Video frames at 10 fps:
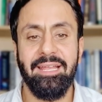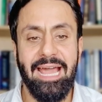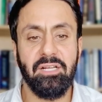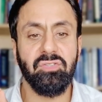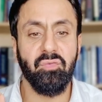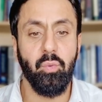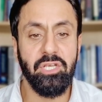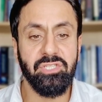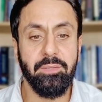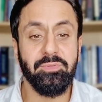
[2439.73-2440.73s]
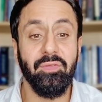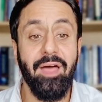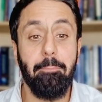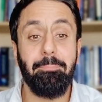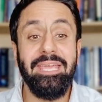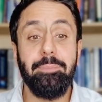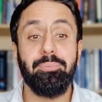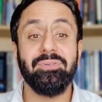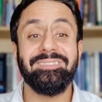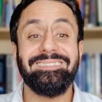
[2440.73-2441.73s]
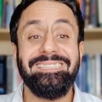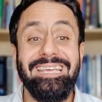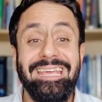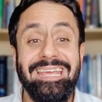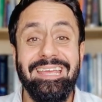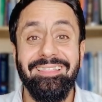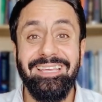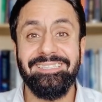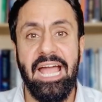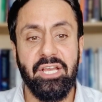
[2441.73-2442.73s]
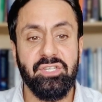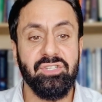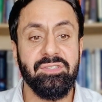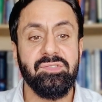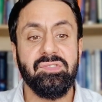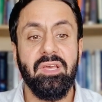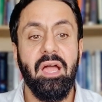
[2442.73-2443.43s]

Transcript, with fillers: an act of worship, so that people see these actions